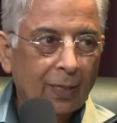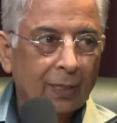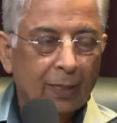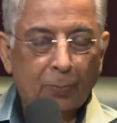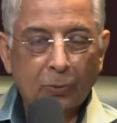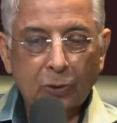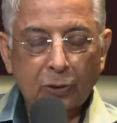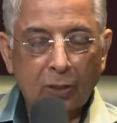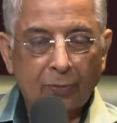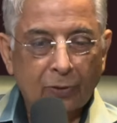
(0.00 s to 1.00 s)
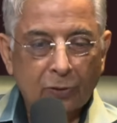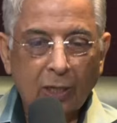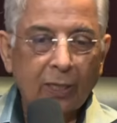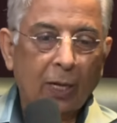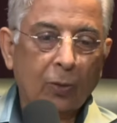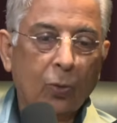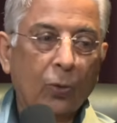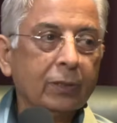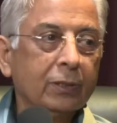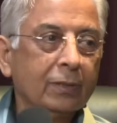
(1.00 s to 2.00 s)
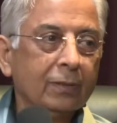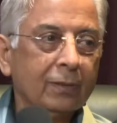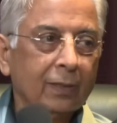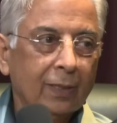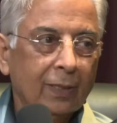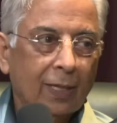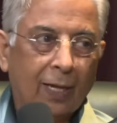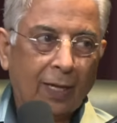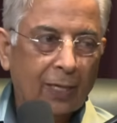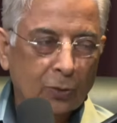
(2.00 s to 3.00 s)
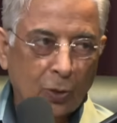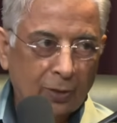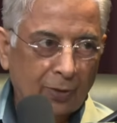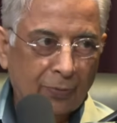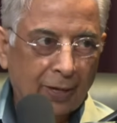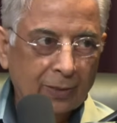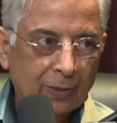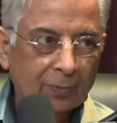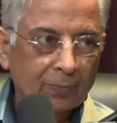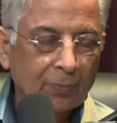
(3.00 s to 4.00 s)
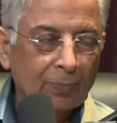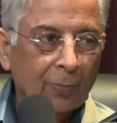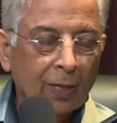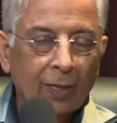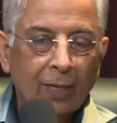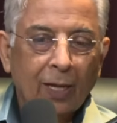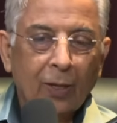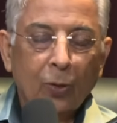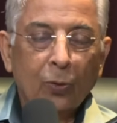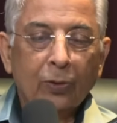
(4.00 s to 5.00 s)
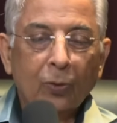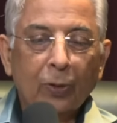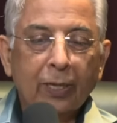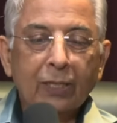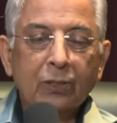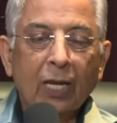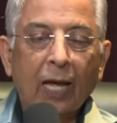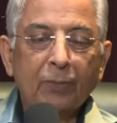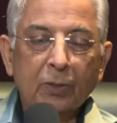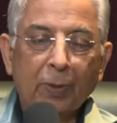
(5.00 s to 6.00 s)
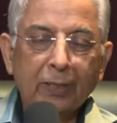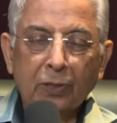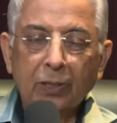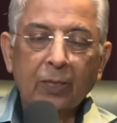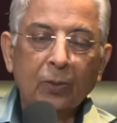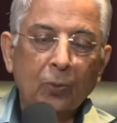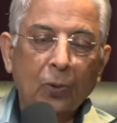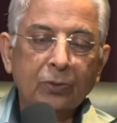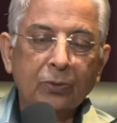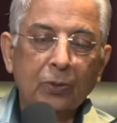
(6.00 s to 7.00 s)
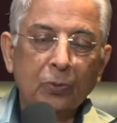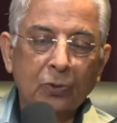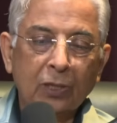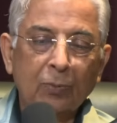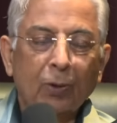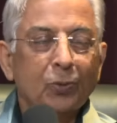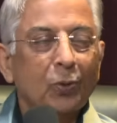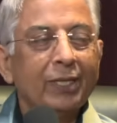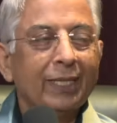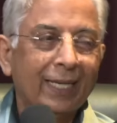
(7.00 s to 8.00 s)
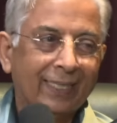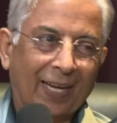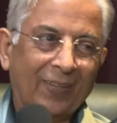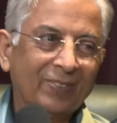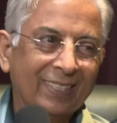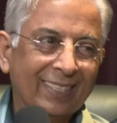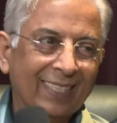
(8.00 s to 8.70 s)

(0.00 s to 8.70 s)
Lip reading: The position of the Sharia courts is not affected. You know, the word Islam is mentioned in the Constitution about 28 times.